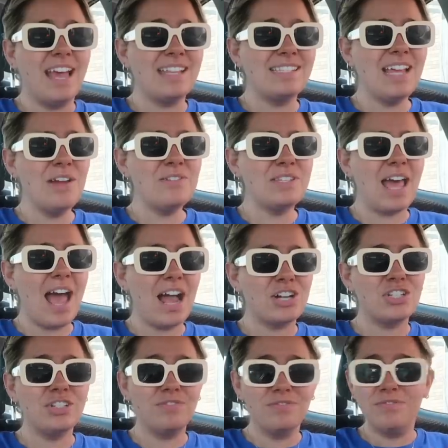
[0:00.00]
That sounds
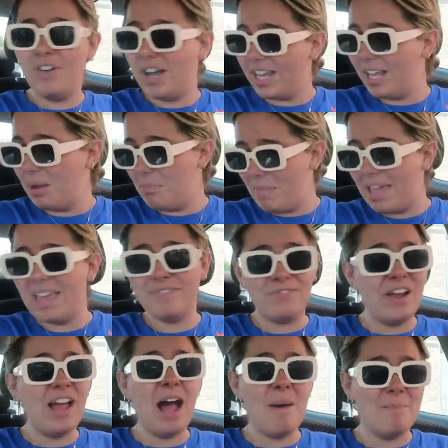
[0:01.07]
actually fucking ama
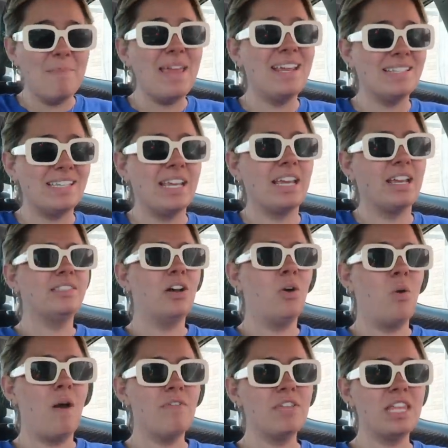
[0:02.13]
amazing. So
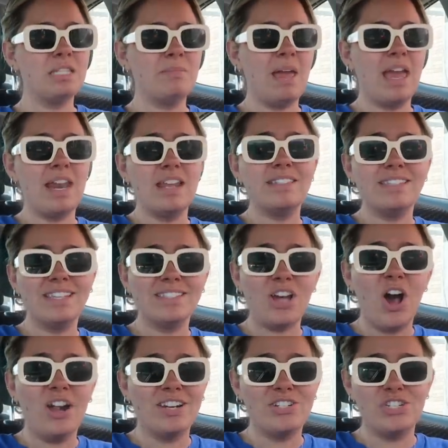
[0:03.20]
whoever this man is, he's
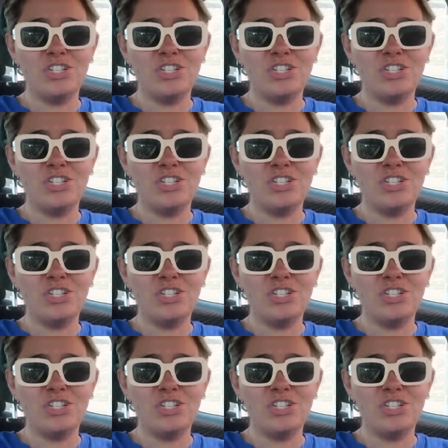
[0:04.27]
on his